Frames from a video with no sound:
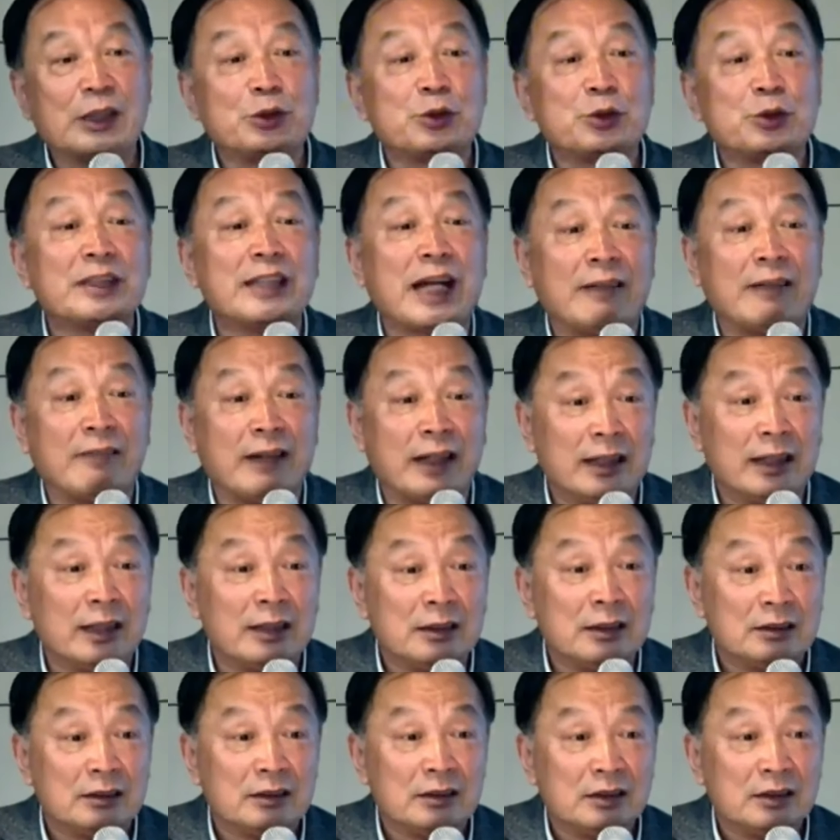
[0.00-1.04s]
The
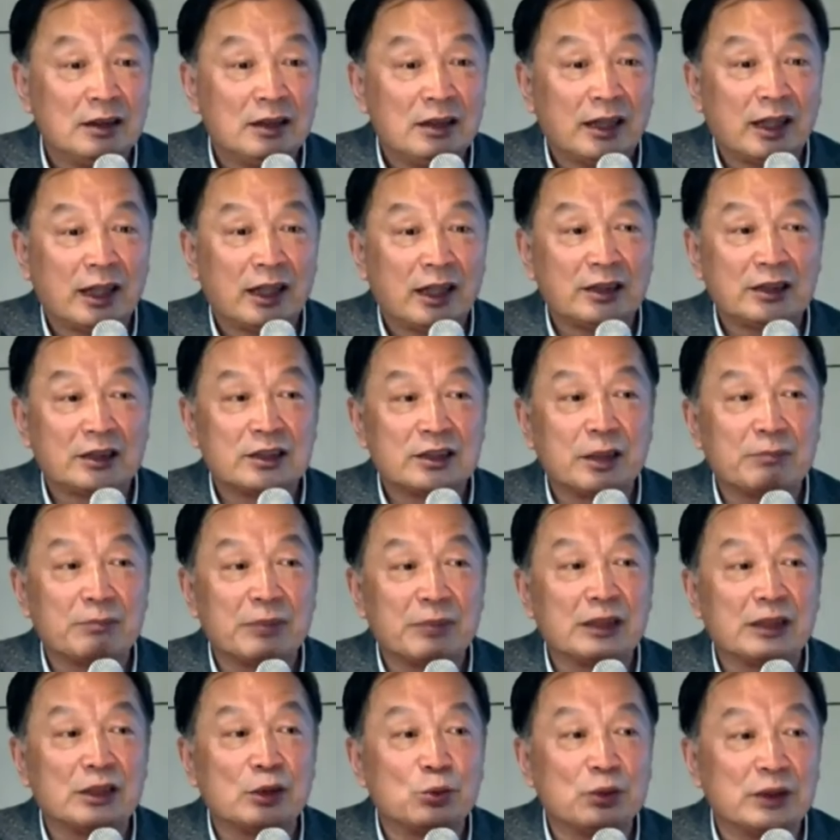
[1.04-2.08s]
tragedy is
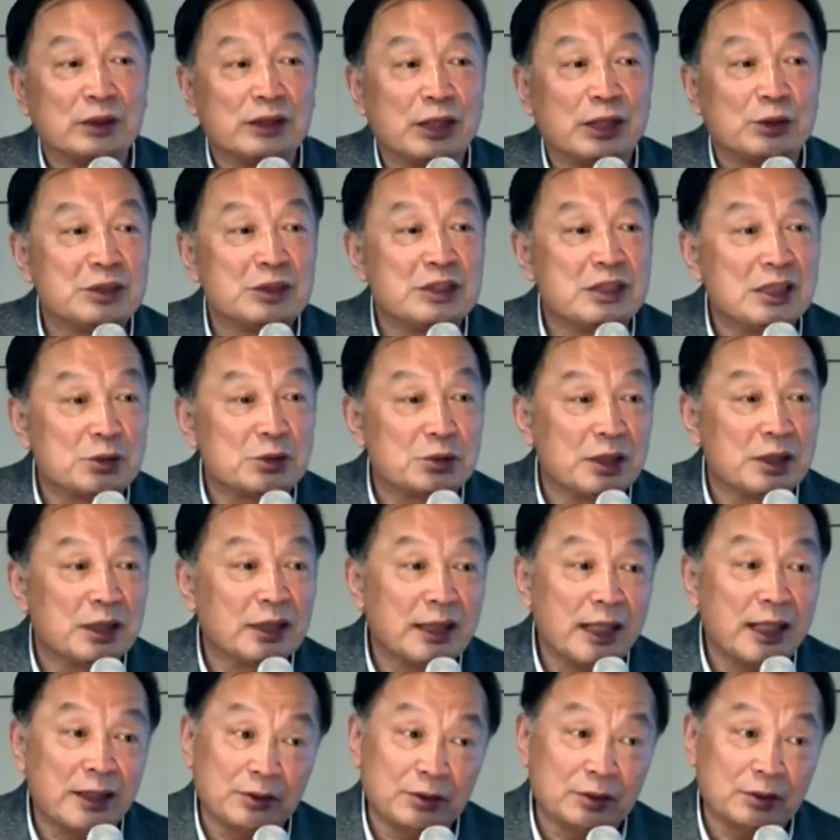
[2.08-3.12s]
that I'm also an
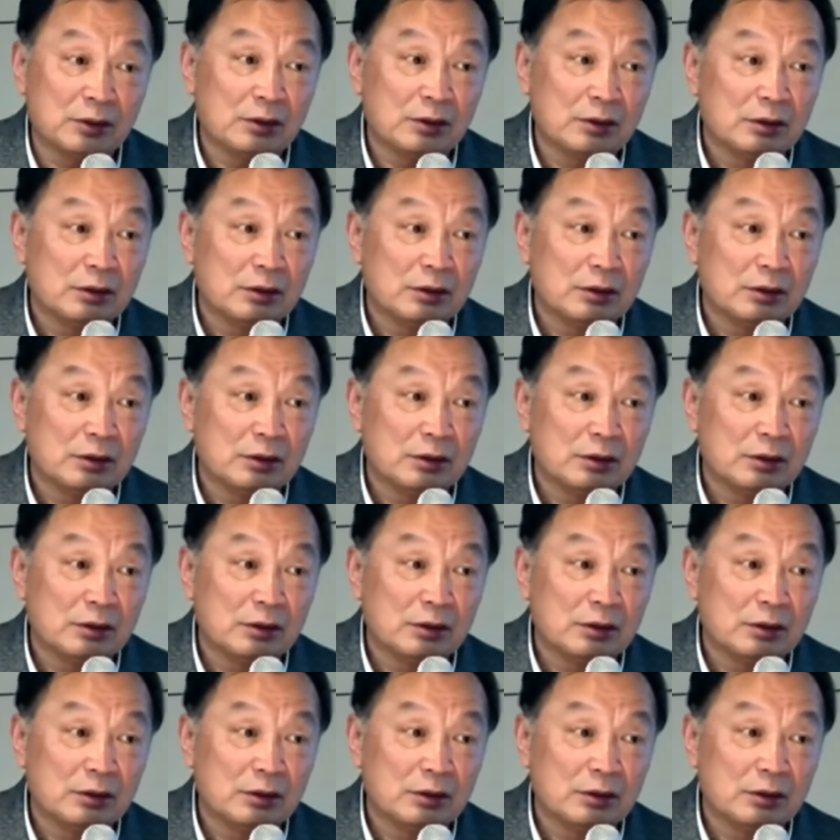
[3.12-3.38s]
economist.